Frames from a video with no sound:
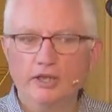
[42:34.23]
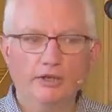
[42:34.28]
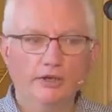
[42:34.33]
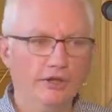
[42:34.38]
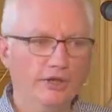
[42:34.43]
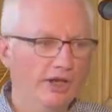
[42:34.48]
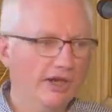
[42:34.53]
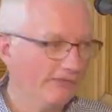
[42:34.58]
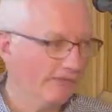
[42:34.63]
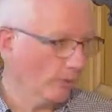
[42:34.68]

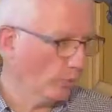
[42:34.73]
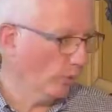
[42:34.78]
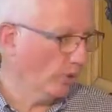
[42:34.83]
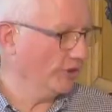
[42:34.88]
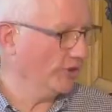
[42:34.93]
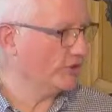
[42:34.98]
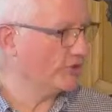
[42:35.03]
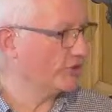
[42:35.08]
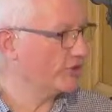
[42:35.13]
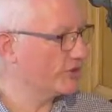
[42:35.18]
Never
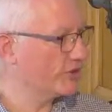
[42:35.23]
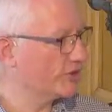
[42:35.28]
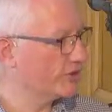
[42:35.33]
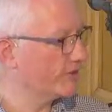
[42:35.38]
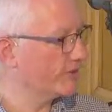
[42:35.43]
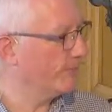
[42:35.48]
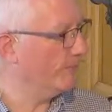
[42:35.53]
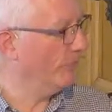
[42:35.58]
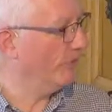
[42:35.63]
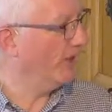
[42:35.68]

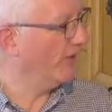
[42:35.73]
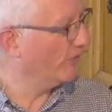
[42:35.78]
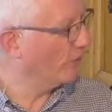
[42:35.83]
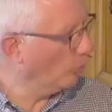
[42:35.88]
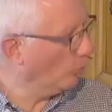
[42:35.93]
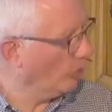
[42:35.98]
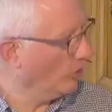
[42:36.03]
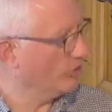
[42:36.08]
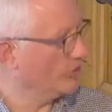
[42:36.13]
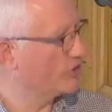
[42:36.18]

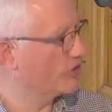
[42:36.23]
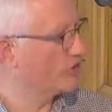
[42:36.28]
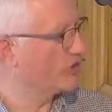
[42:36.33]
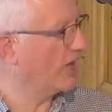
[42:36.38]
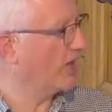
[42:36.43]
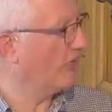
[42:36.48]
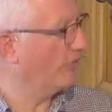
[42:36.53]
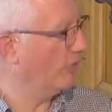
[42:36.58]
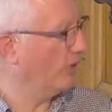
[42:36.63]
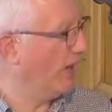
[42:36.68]
once
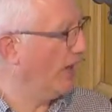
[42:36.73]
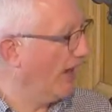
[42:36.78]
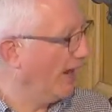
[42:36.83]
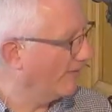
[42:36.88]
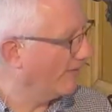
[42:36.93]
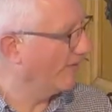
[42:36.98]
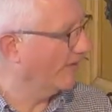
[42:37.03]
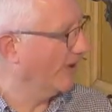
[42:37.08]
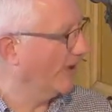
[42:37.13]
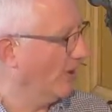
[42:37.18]
have we
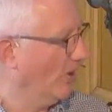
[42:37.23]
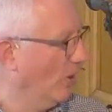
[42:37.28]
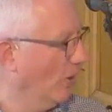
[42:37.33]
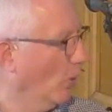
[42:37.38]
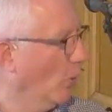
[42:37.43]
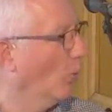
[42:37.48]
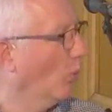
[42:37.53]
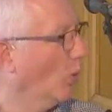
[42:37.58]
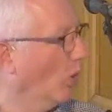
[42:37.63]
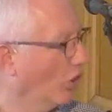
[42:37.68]
ever
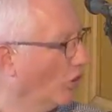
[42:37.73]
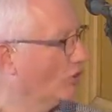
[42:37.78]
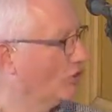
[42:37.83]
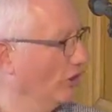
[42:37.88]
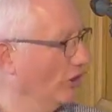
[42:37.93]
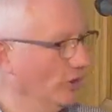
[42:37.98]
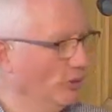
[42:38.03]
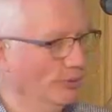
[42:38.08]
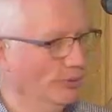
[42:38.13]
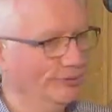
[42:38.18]
walked
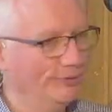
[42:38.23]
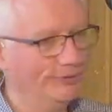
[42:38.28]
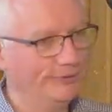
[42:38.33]
alone.